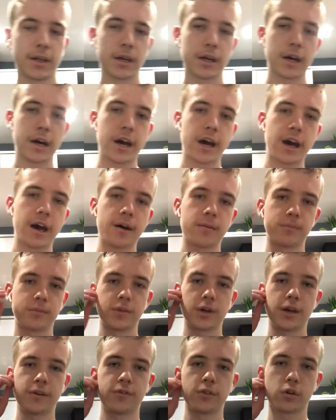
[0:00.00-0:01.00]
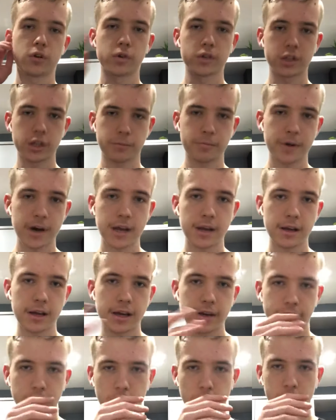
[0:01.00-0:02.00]
If you're going to
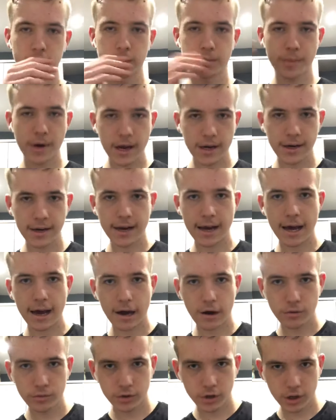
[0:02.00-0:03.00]
bed now,